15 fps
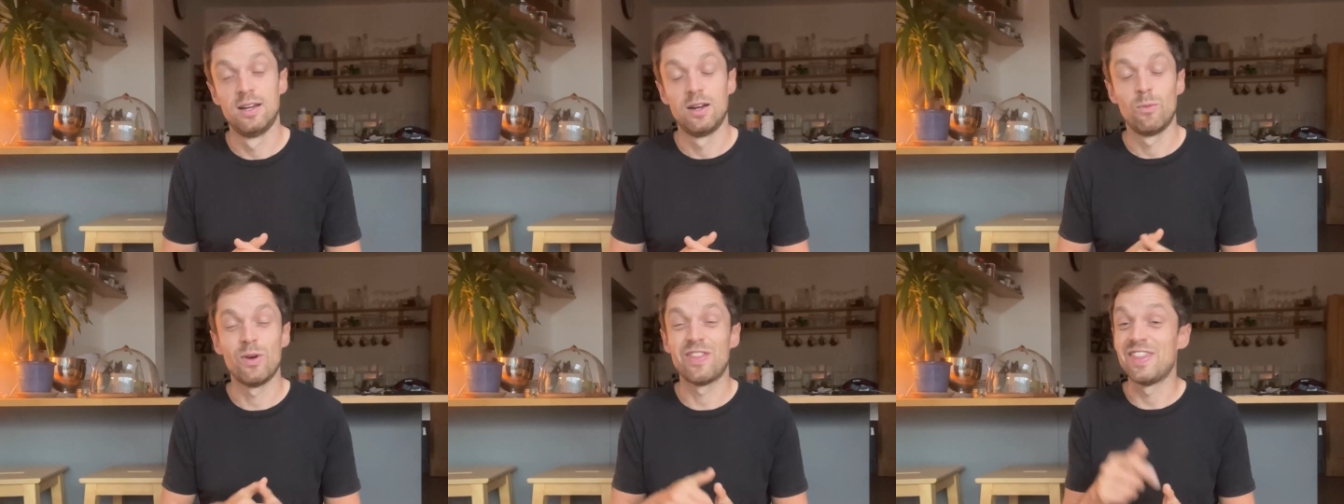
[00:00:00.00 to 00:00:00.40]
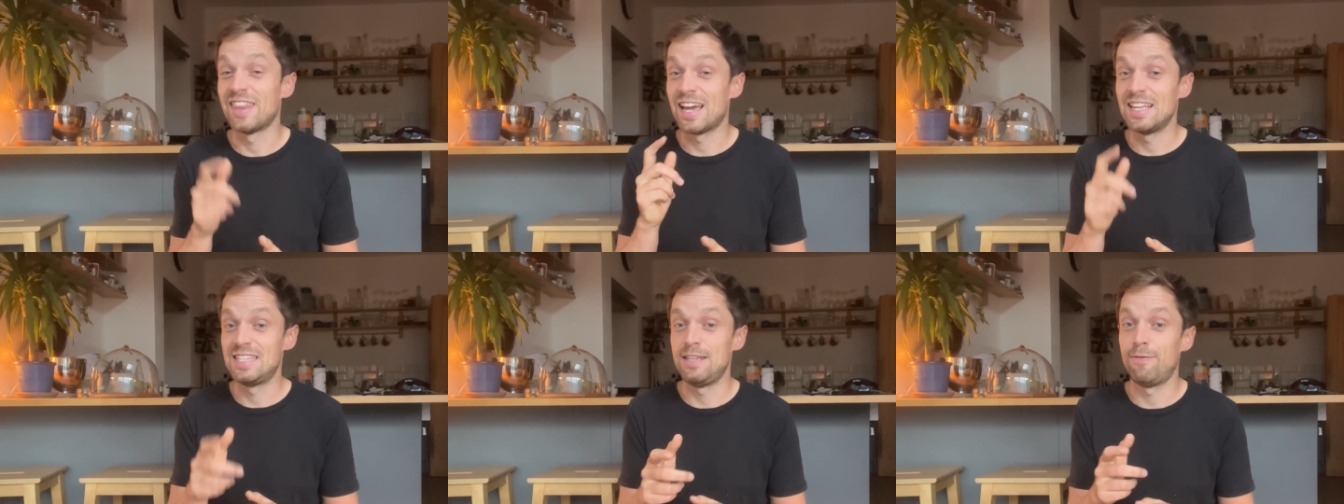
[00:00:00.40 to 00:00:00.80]
with
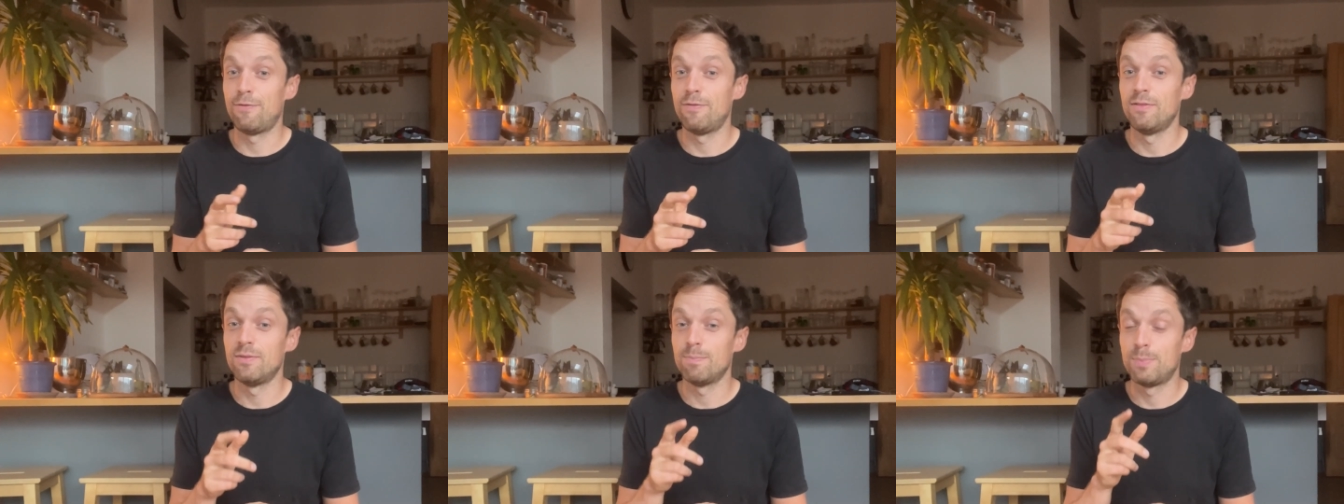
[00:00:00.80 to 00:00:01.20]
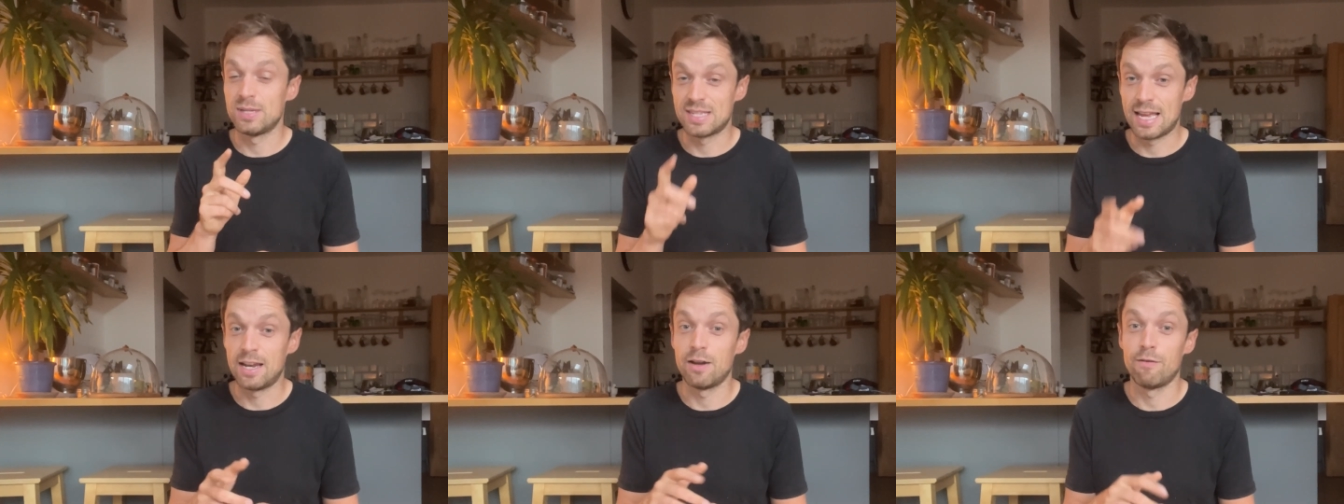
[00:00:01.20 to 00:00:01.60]
ninety
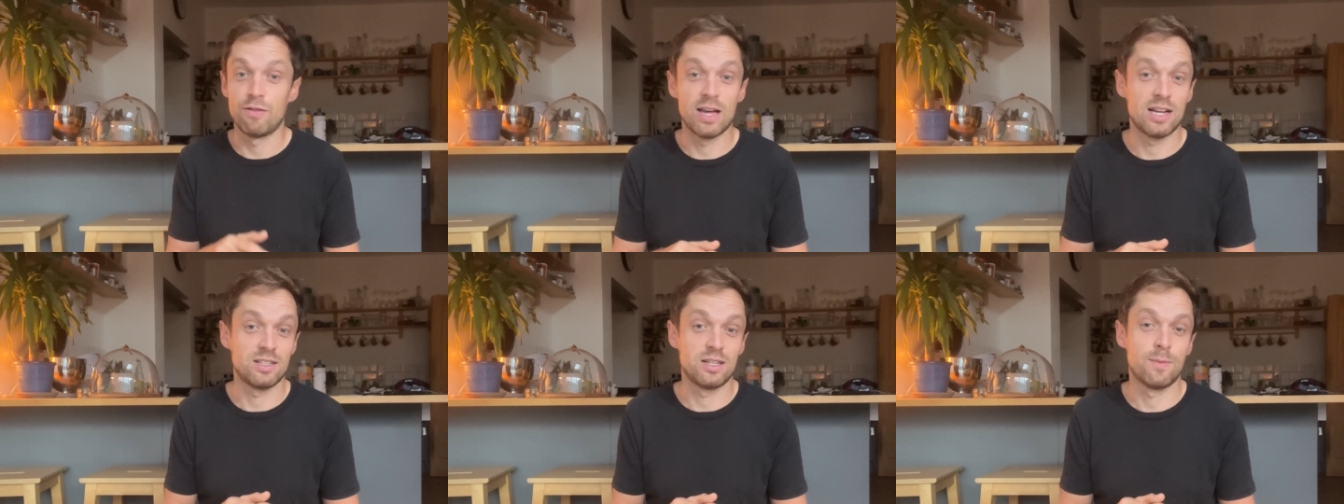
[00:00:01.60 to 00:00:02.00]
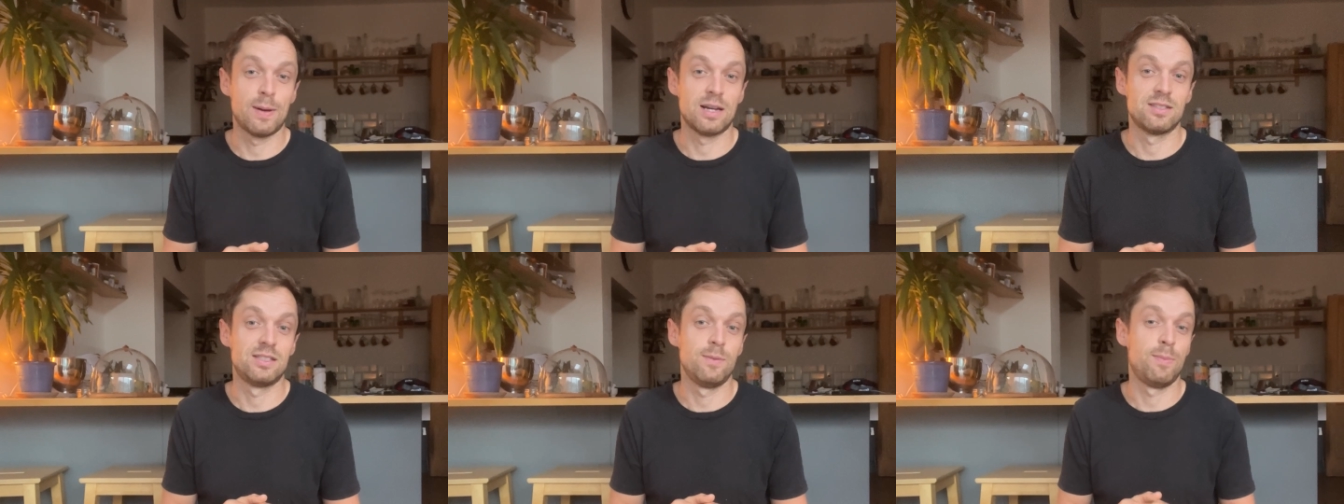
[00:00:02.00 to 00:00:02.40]
percent of that
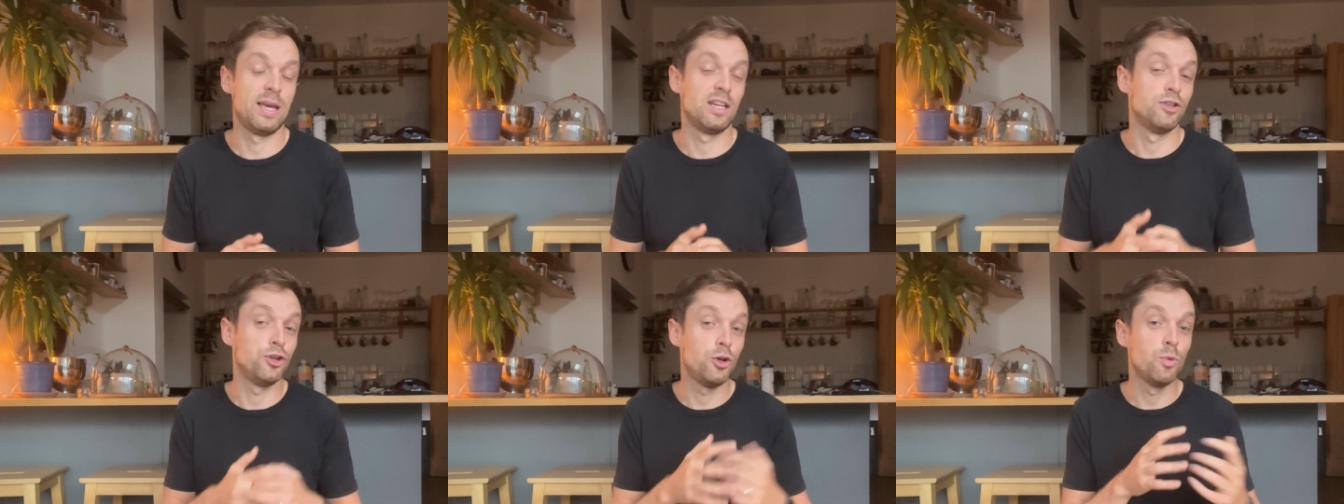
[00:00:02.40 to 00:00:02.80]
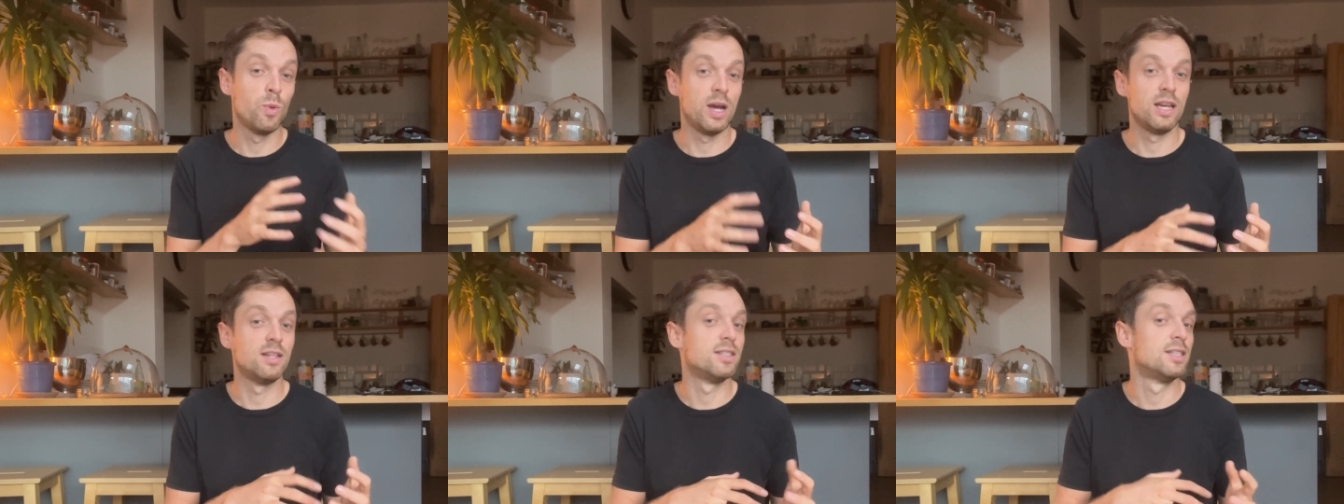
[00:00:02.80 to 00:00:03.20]
capacity being new
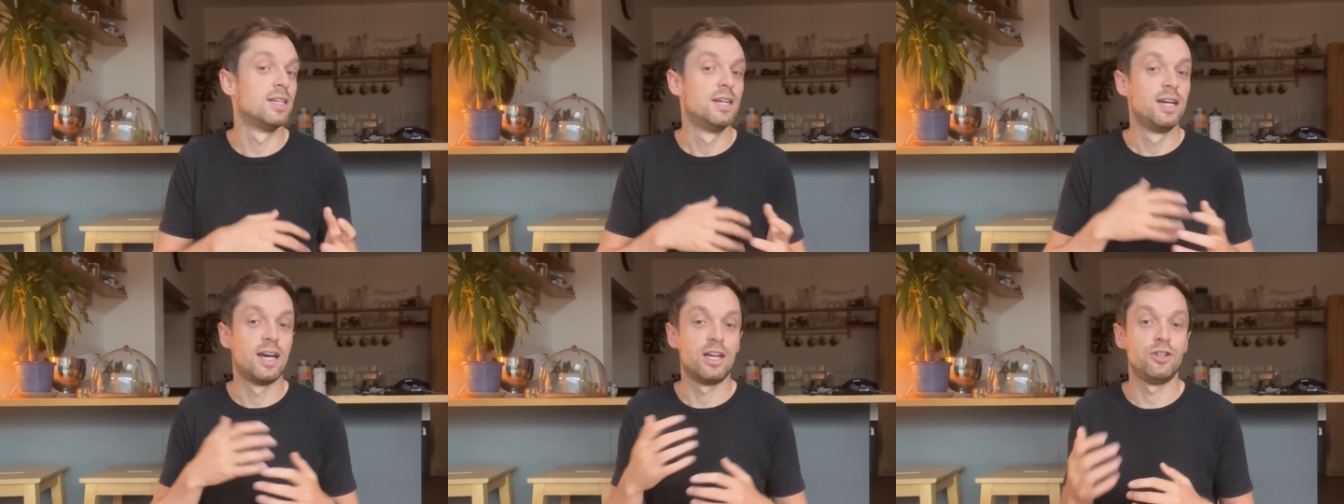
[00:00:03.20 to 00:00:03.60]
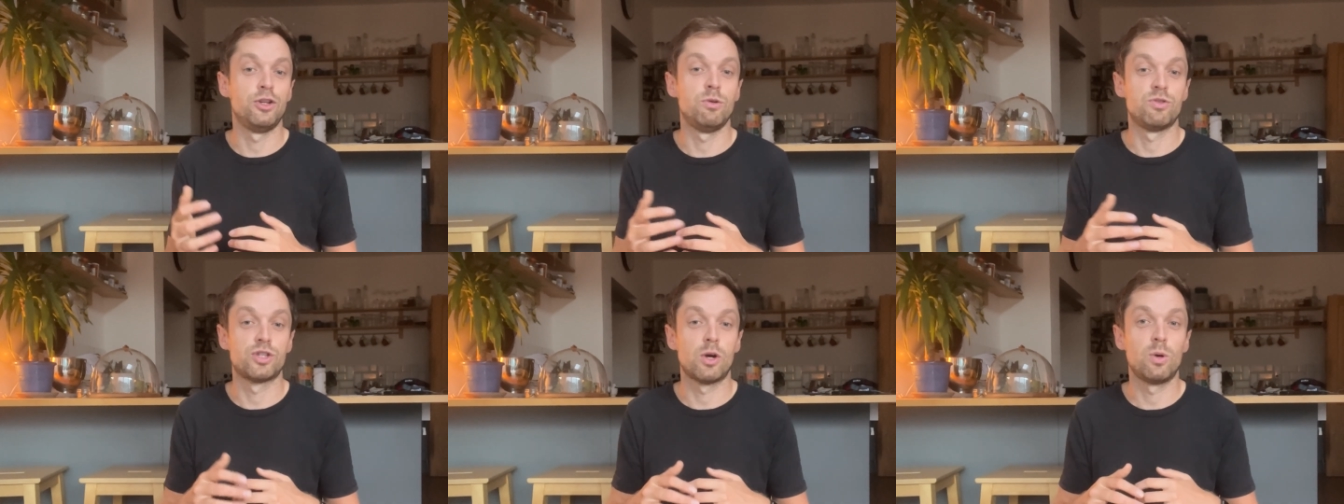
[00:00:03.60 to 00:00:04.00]
wind and
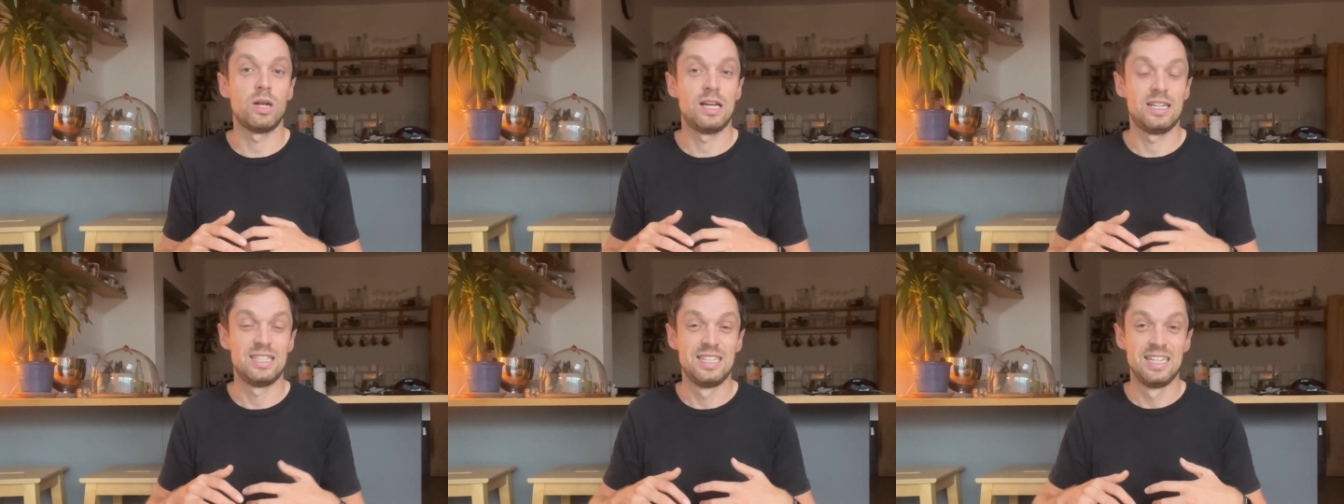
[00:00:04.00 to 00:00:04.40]
new solar.